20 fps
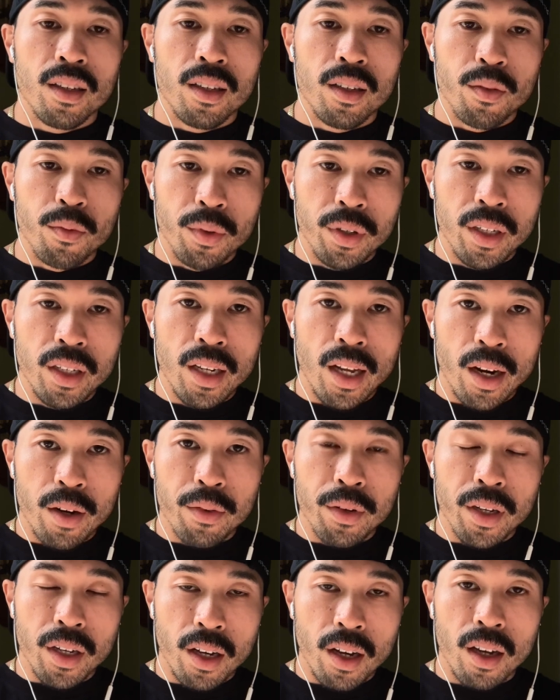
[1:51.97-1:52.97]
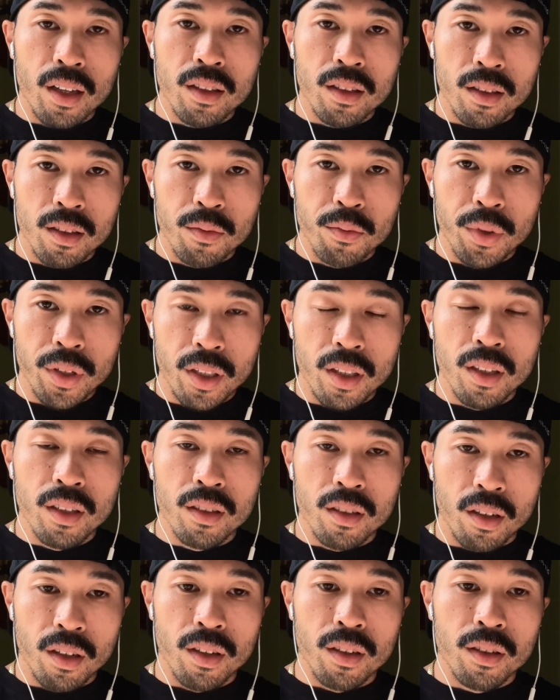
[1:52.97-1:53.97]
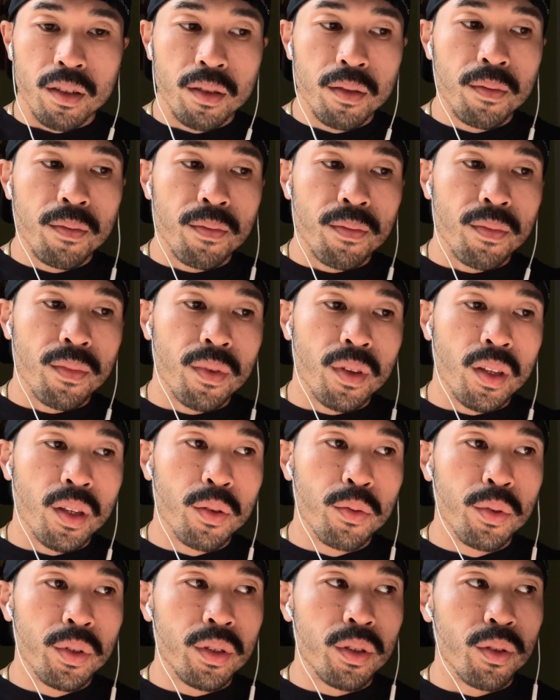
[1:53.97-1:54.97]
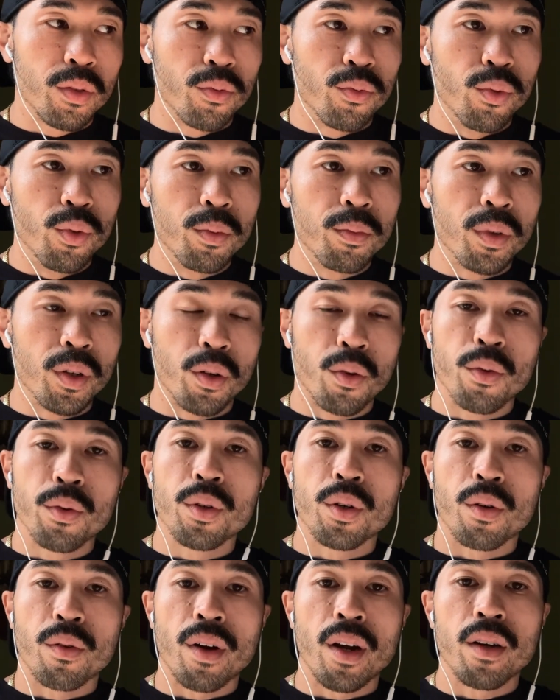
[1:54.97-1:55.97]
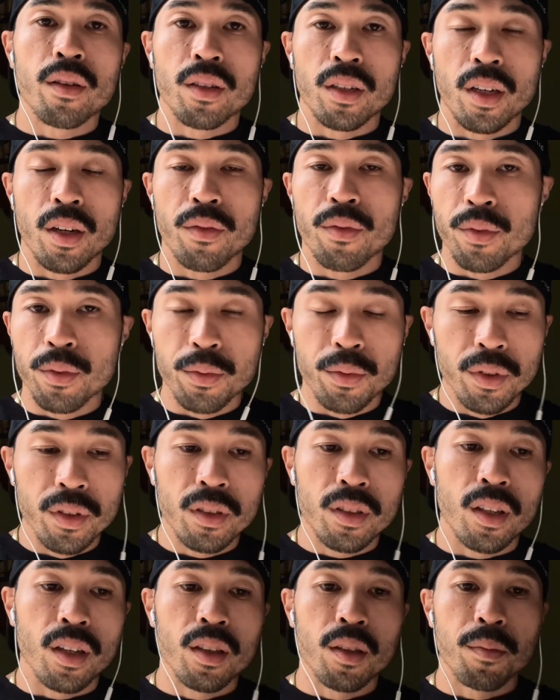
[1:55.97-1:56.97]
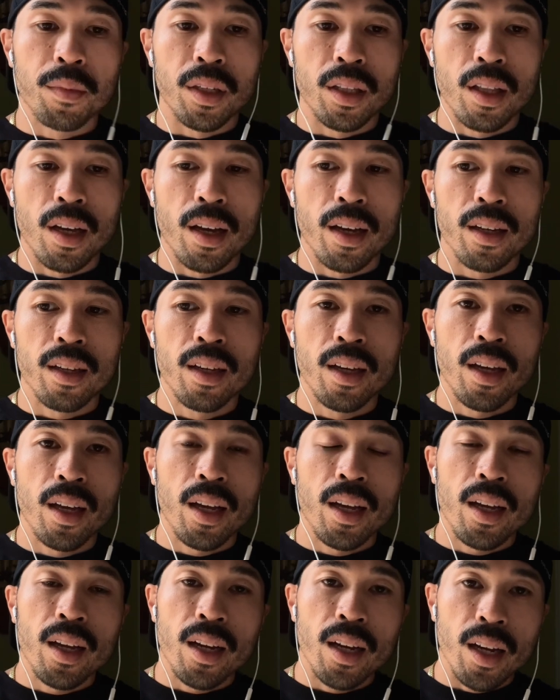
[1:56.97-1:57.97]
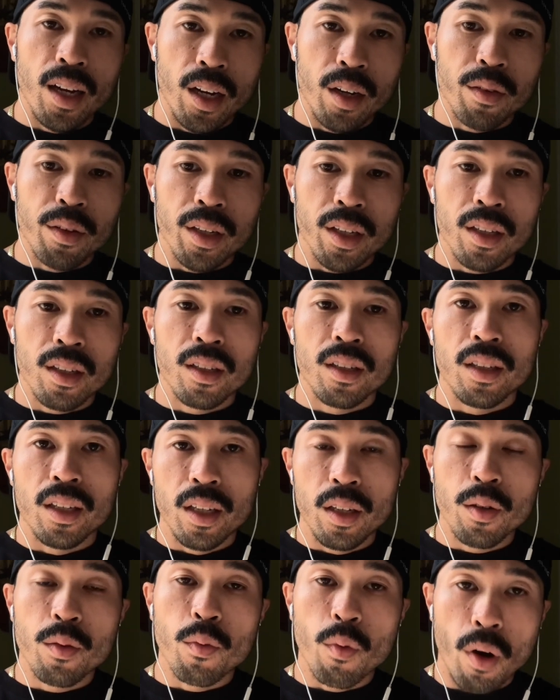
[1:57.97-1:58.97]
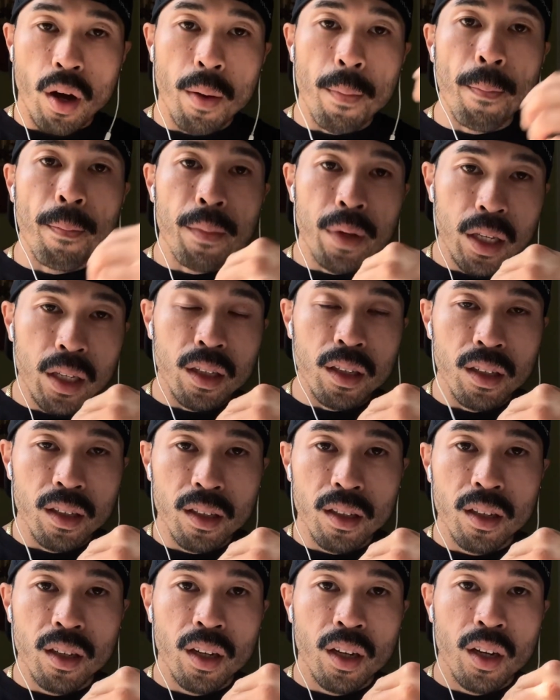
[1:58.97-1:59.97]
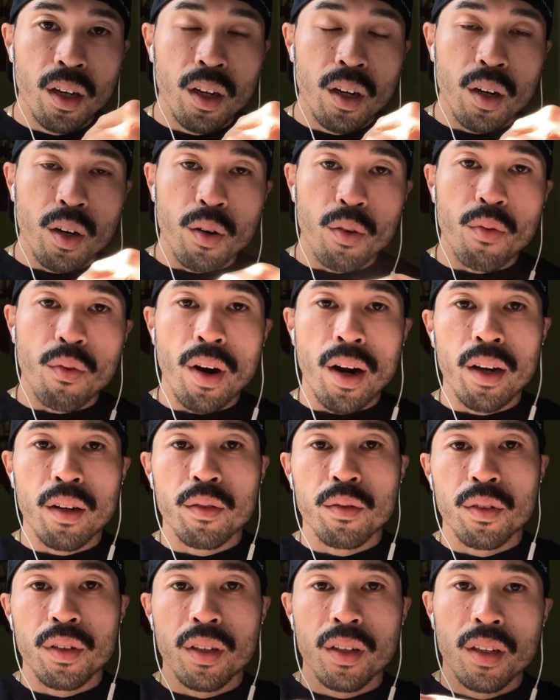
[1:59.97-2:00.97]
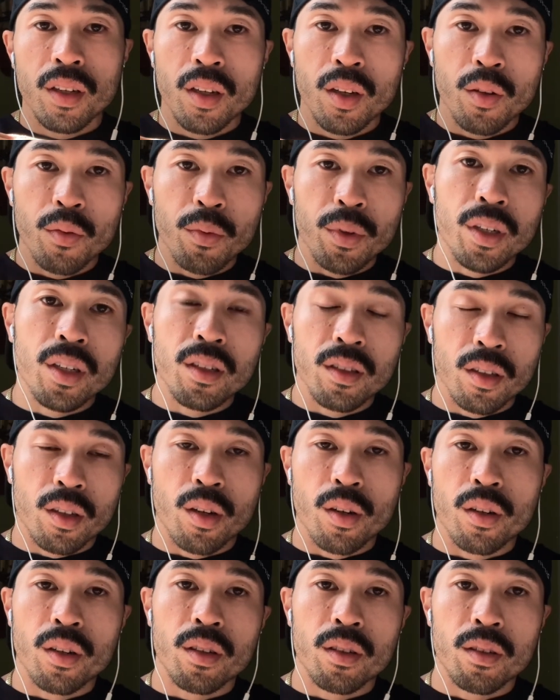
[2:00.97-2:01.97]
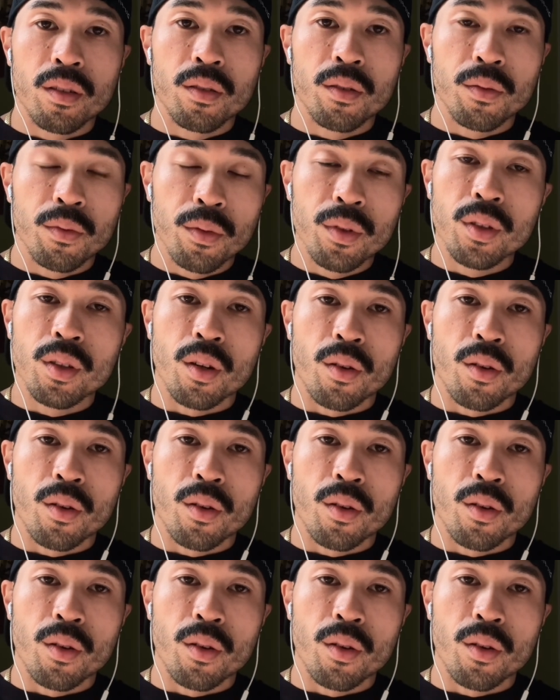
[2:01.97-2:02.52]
when Eric got with this girl, there was this rumor going around, and everyone was telling me that Eric didn't want me around when his girl was